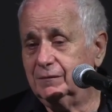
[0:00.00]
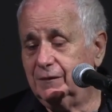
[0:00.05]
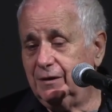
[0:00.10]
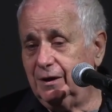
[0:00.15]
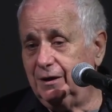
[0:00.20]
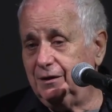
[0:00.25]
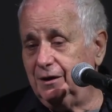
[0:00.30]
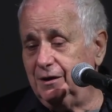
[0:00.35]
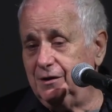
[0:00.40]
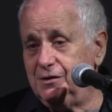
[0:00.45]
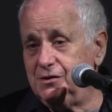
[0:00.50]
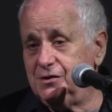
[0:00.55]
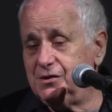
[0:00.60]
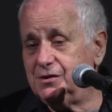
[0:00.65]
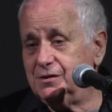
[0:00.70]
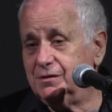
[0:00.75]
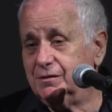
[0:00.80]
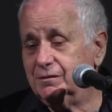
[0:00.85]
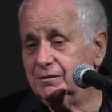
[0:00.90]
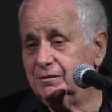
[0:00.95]
that
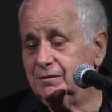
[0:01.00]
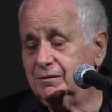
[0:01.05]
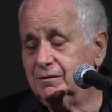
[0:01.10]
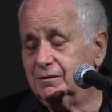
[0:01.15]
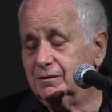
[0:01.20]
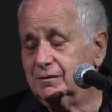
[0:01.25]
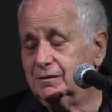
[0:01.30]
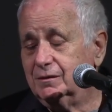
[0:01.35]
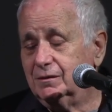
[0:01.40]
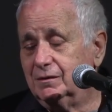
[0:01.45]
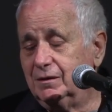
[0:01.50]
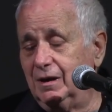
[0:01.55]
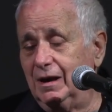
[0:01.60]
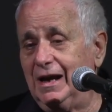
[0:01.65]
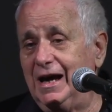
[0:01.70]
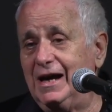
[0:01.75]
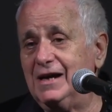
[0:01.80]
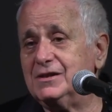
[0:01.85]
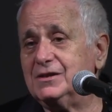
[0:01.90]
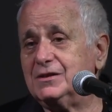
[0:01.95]
is the
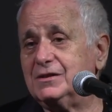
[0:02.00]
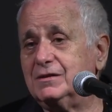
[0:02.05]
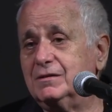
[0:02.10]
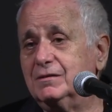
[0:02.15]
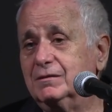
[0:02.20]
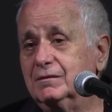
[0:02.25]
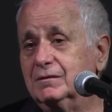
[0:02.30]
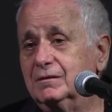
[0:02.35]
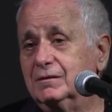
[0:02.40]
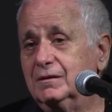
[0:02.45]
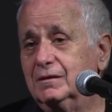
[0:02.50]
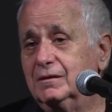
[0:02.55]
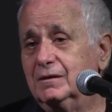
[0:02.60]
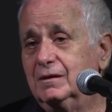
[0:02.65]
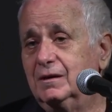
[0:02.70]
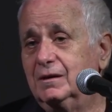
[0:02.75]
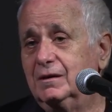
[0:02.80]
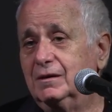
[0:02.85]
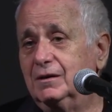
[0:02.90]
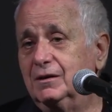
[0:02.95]
last,
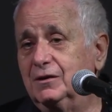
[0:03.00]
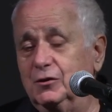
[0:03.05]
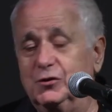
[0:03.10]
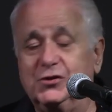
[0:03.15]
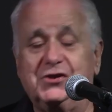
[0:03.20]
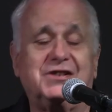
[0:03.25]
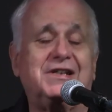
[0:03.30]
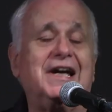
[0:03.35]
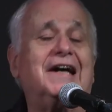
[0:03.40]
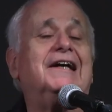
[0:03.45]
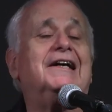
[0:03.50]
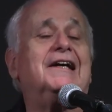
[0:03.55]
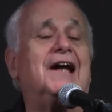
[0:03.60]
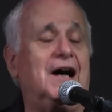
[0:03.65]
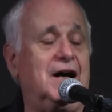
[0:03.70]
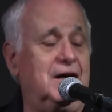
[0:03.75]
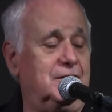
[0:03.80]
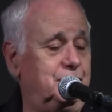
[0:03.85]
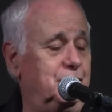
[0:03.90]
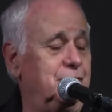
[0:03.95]
the second
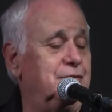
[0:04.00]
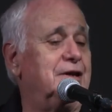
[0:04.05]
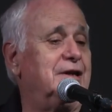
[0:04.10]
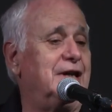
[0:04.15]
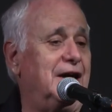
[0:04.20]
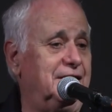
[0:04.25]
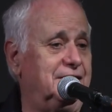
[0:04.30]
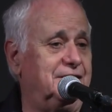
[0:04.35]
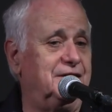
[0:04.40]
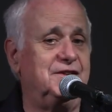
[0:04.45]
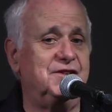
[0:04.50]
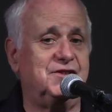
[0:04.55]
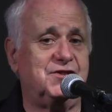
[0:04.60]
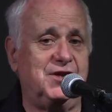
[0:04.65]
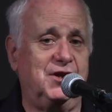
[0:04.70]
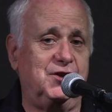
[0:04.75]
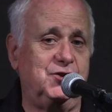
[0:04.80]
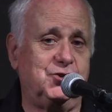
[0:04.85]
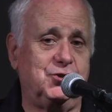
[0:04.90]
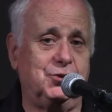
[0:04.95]
half of the 19th
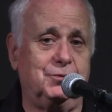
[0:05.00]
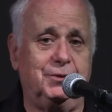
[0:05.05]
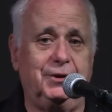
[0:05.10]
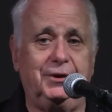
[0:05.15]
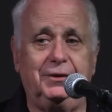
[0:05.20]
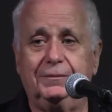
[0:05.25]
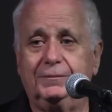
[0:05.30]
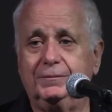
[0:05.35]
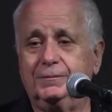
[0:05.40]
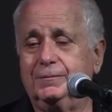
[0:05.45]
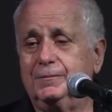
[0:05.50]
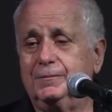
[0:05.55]
century,